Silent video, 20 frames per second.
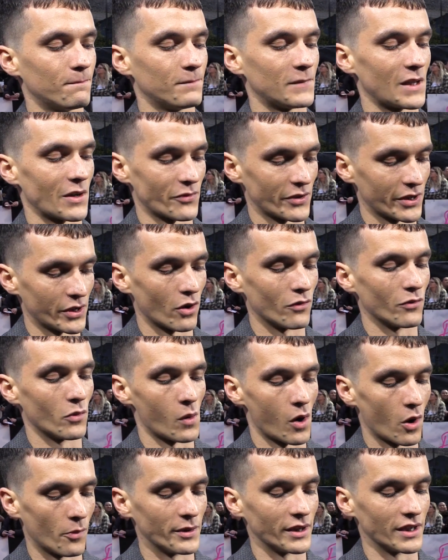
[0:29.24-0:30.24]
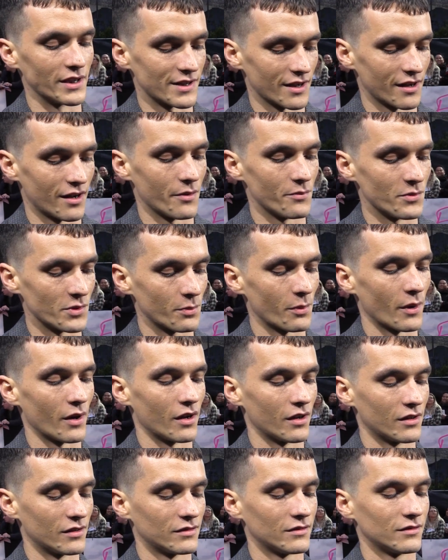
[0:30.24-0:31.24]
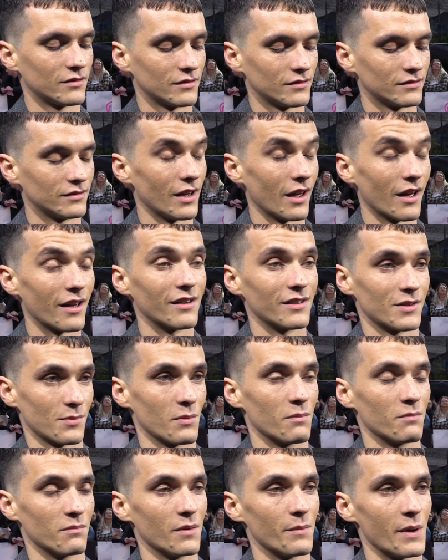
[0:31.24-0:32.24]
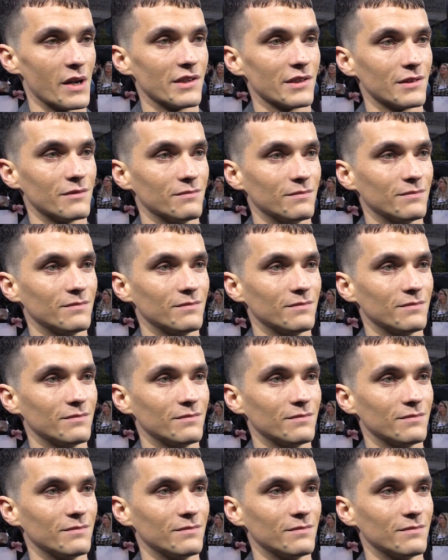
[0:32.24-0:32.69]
definitely overwhelming at times, but yeah, it's been amazing.